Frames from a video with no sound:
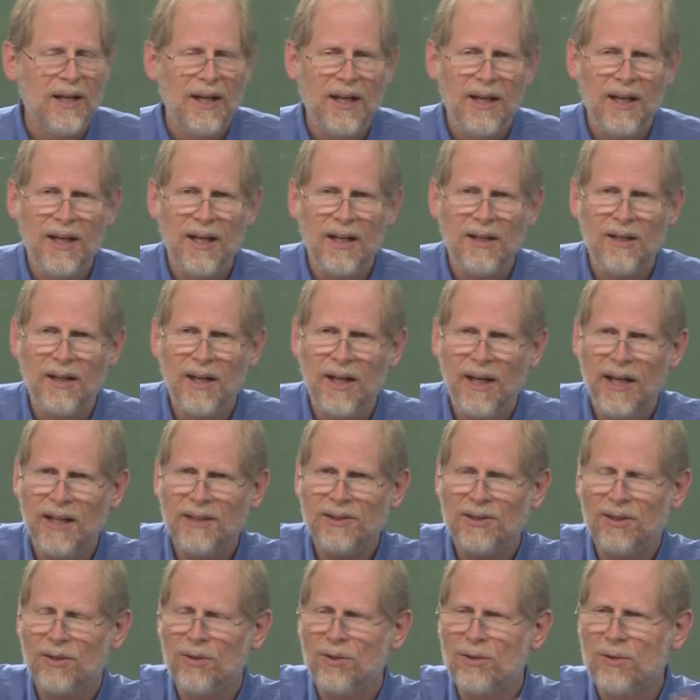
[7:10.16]
and uh,
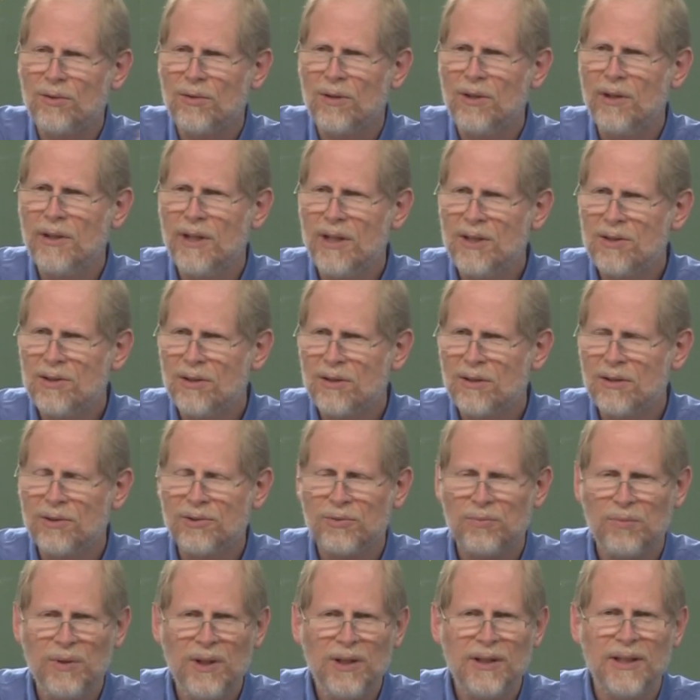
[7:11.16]
has to go through all these
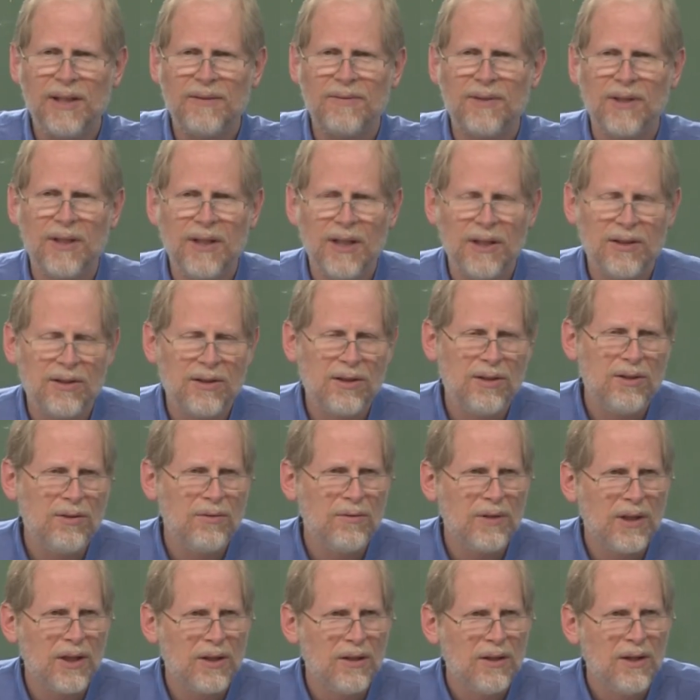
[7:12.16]
hurdles, we'll never get to
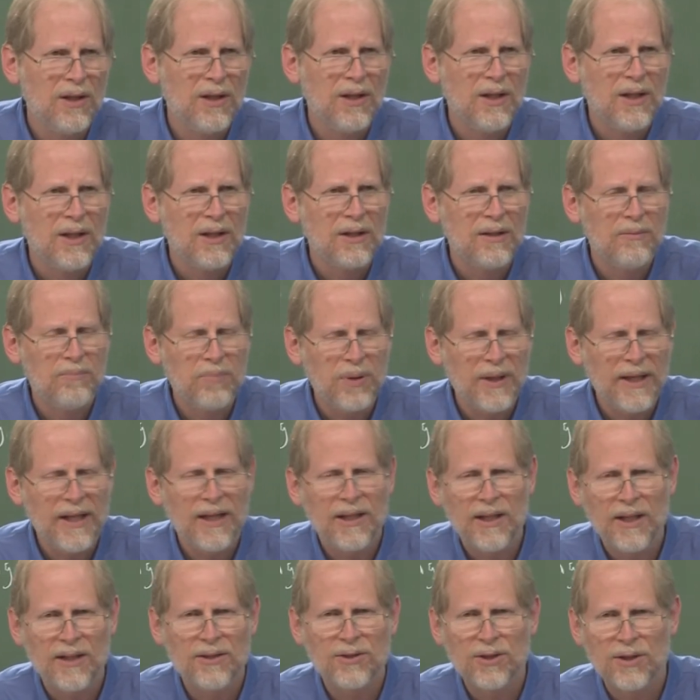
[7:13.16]
doing
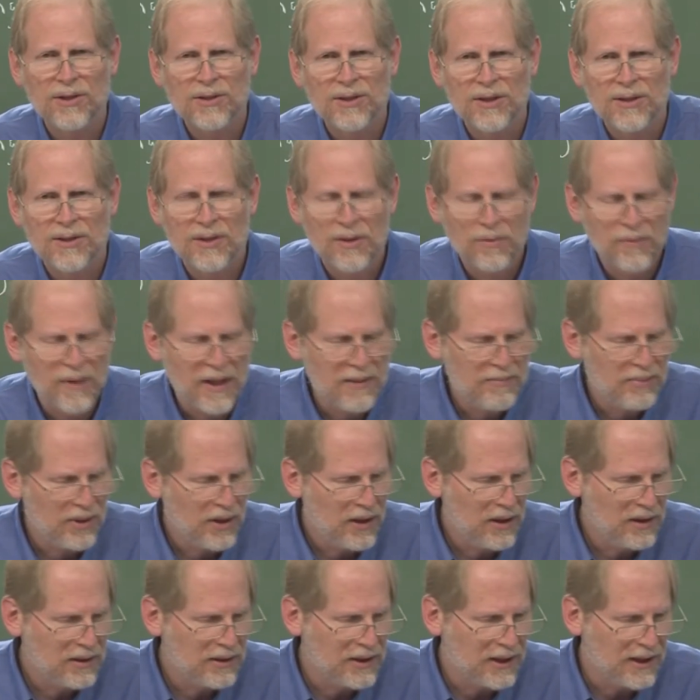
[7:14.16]
planting churches the way
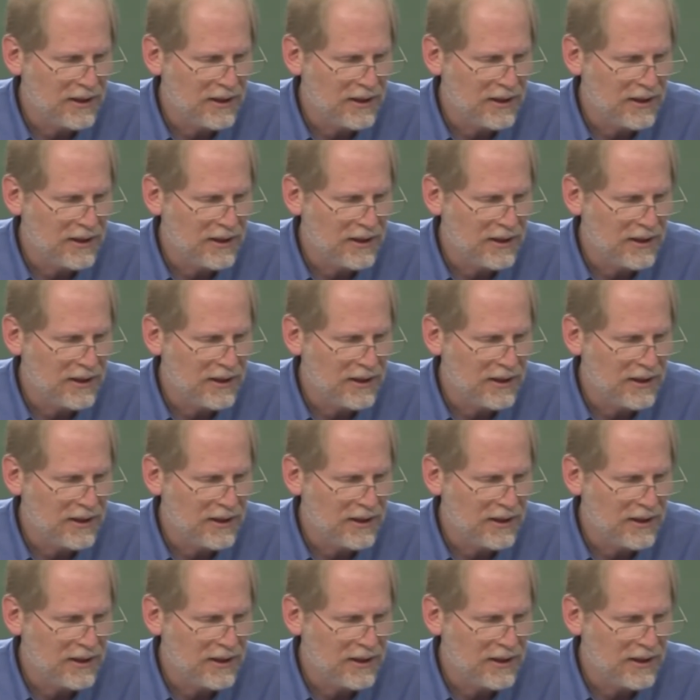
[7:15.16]
Paul